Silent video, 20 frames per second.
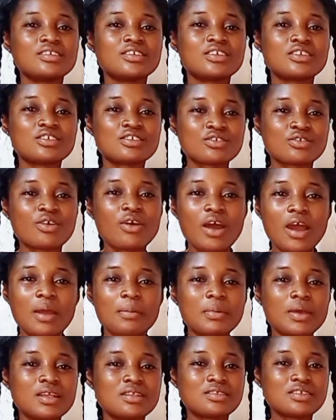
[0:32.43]

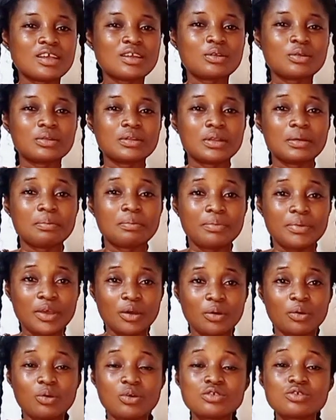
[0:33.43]
subscribe, and turn on the
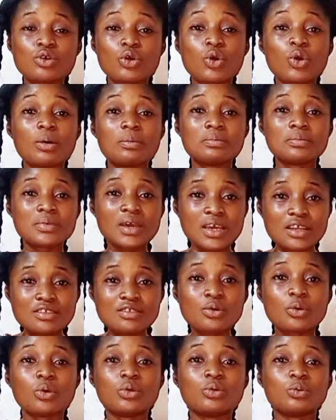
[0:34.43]
bell. Also
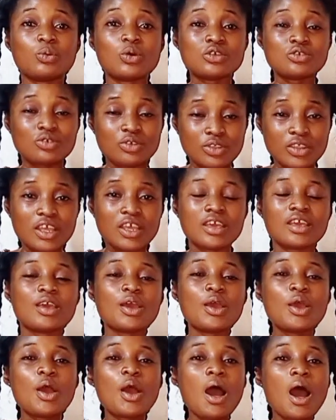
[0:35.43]
comment on what you think
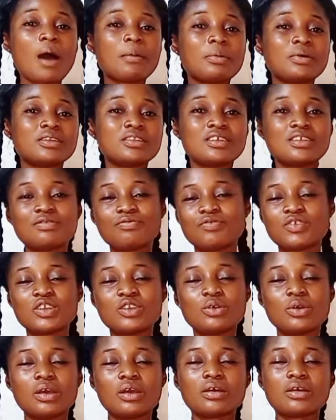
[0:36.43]
about this
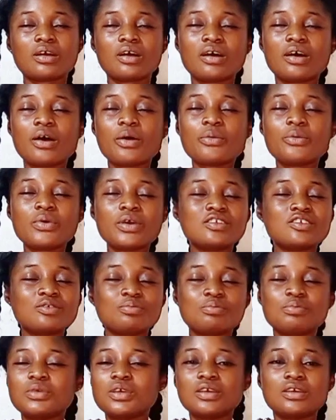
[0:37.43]
video.
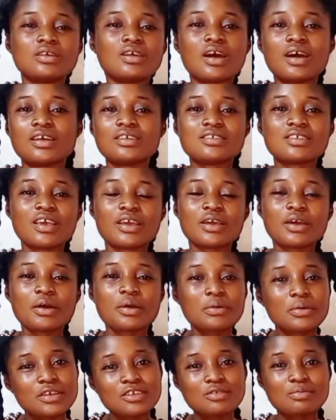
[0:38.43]
Encourage me guys,
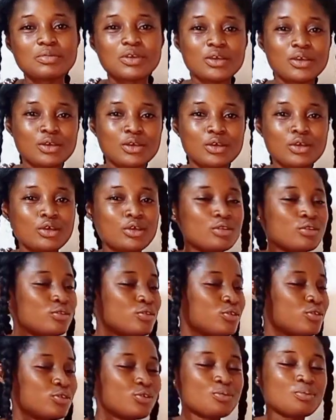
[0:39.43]
encourage me
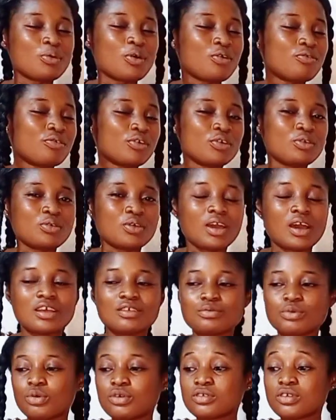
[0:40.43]
to do more for you
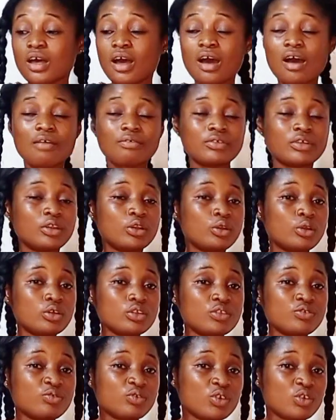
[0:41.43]
guys, because I have a
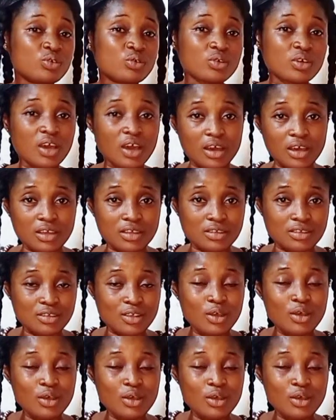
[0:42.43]
lot for you guys.